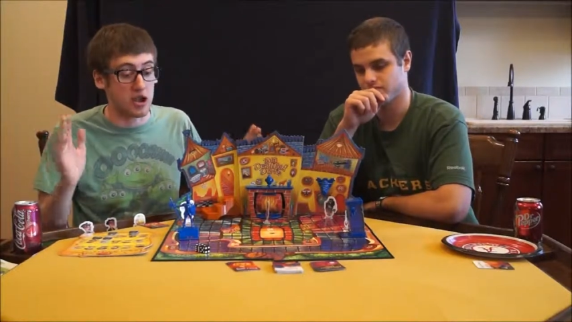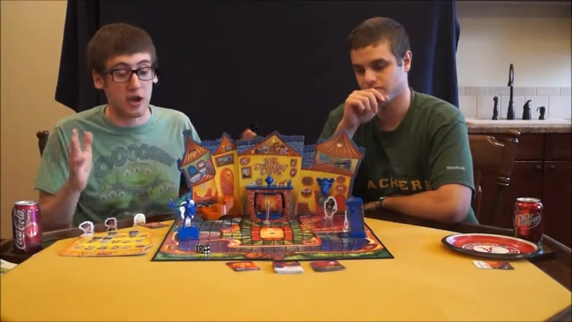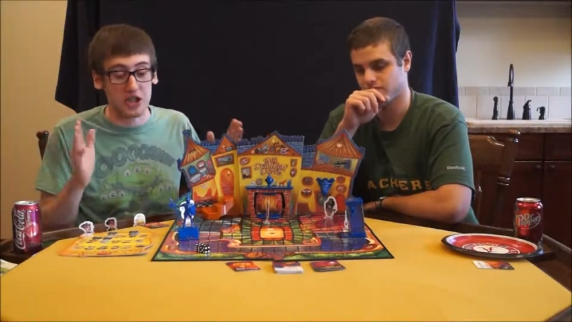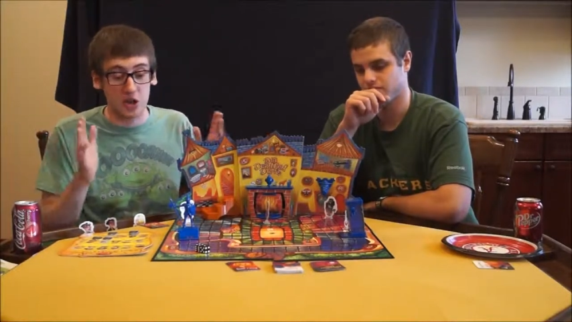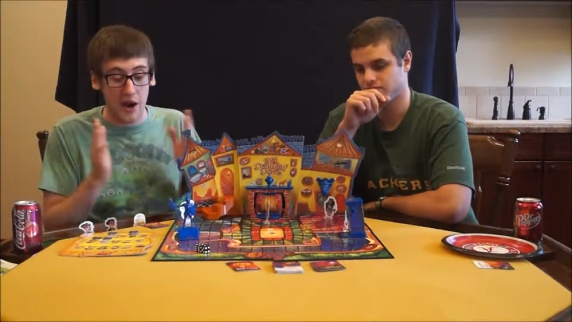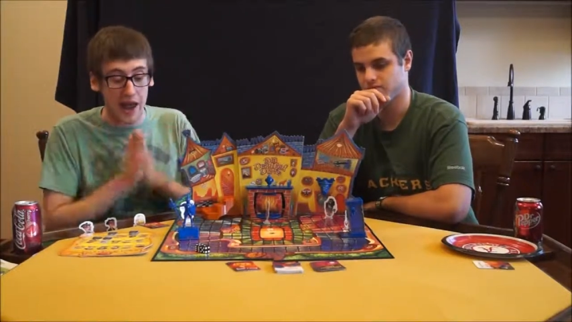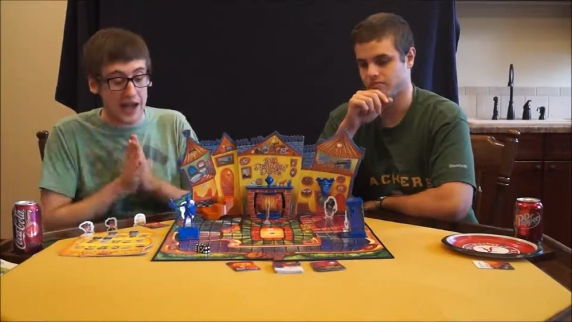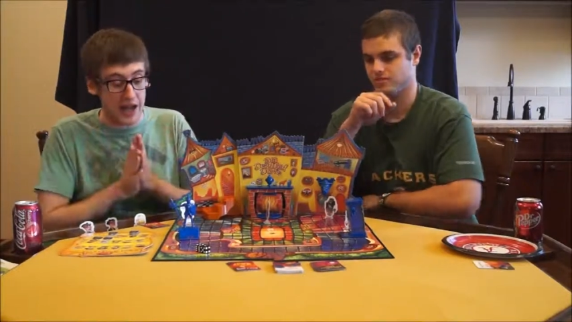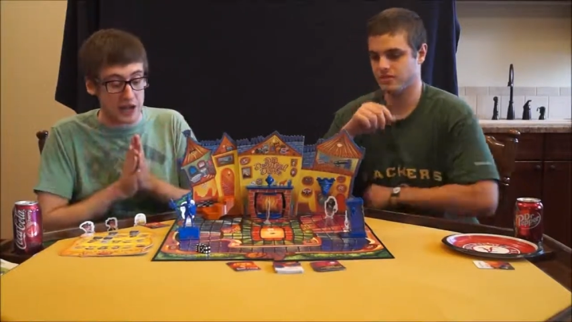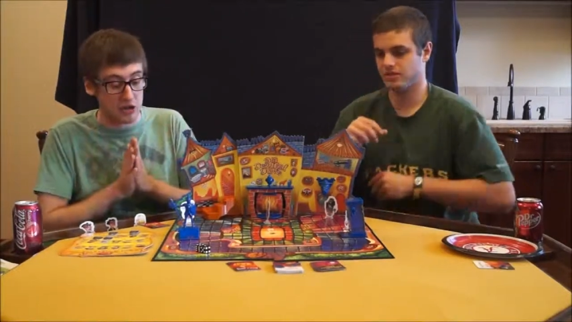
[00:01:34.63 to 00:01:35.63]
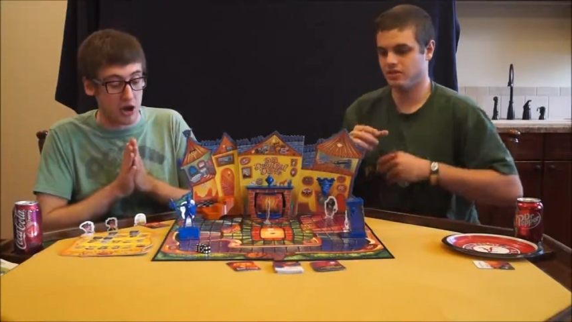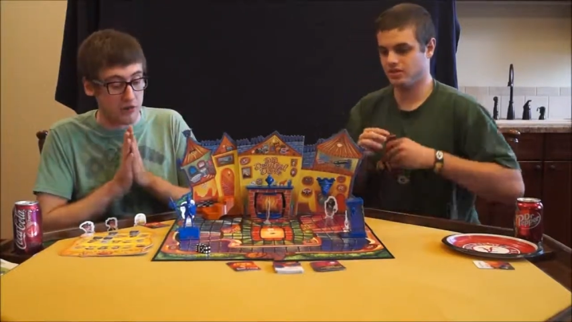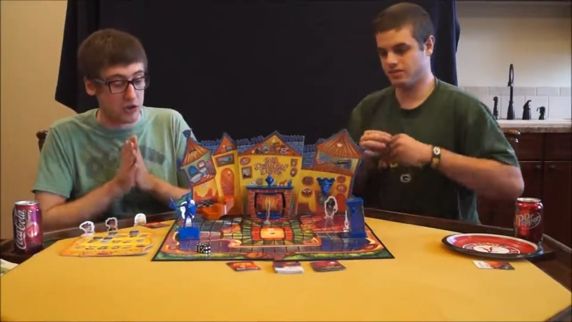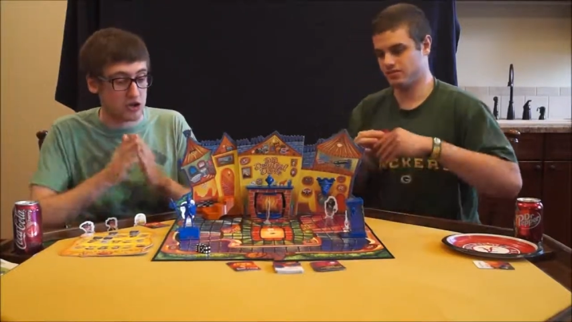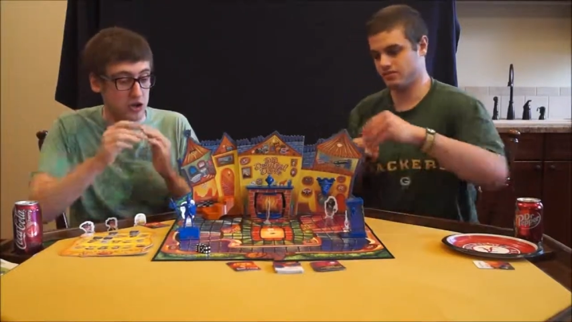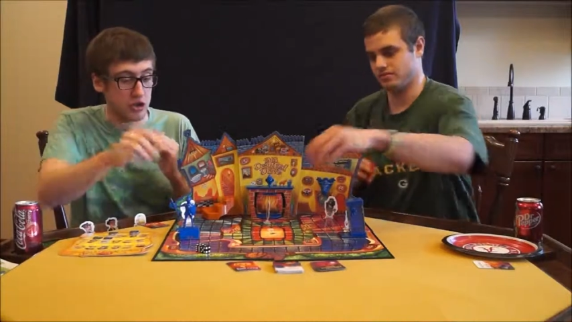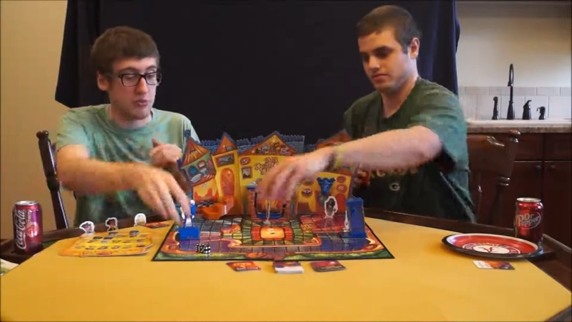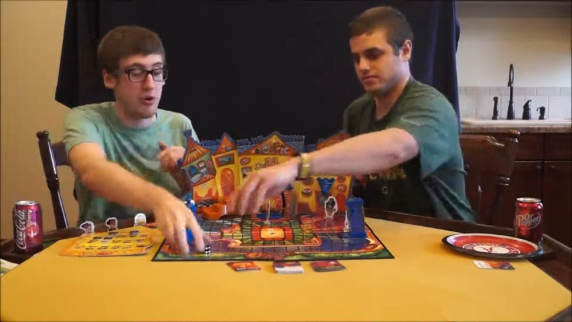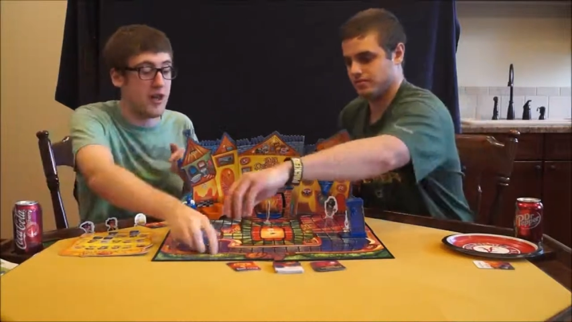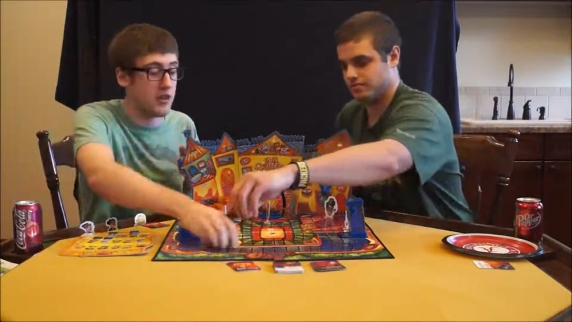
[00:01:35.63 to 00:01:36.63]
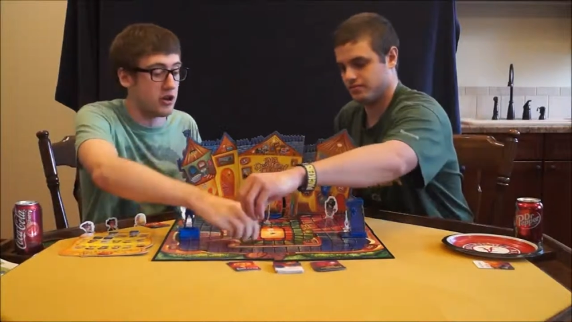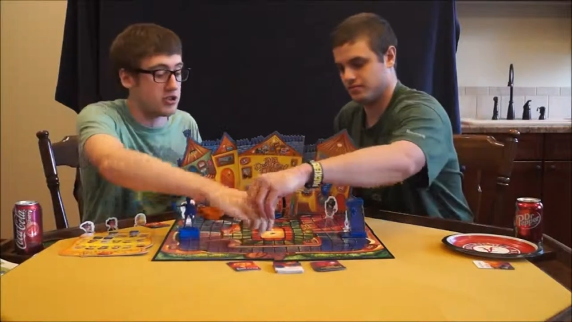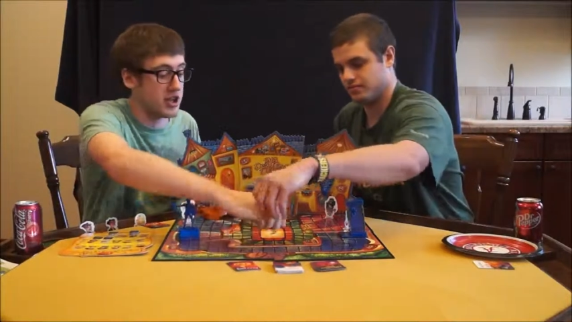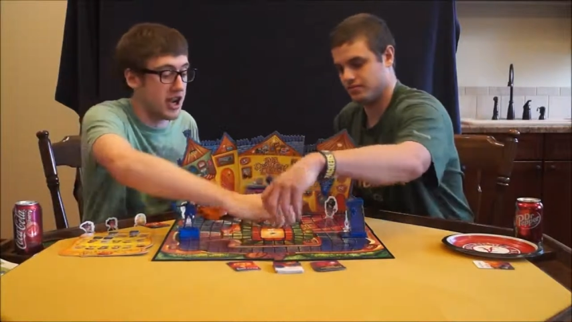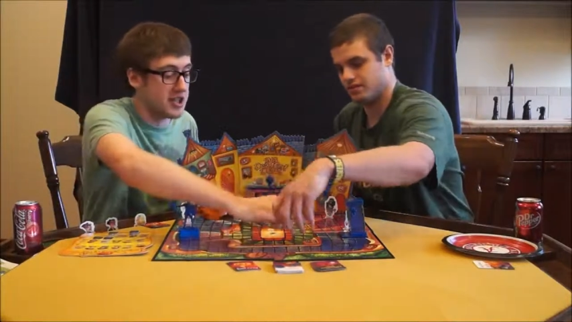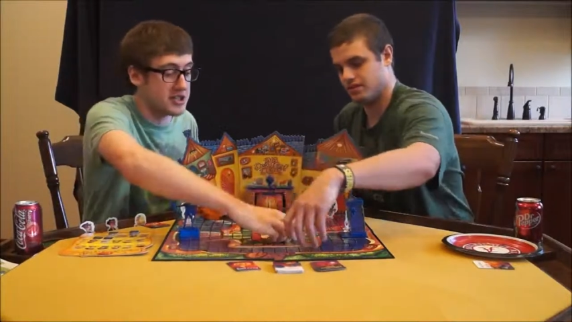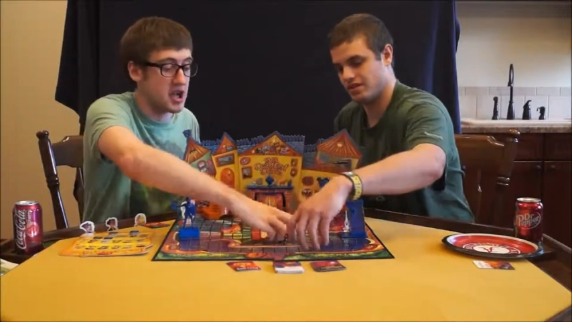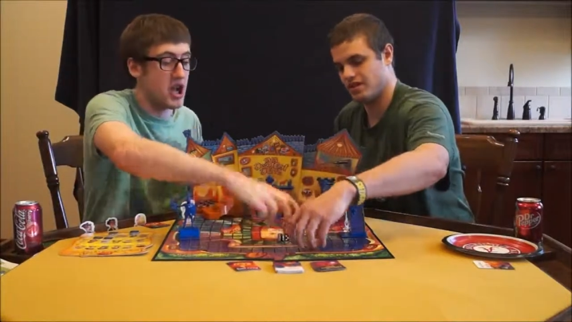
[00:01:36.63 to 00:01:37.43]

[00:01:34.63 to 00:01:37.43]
Speaker 1: So let's go ahead and enter our first turn. Brett, there are the dice.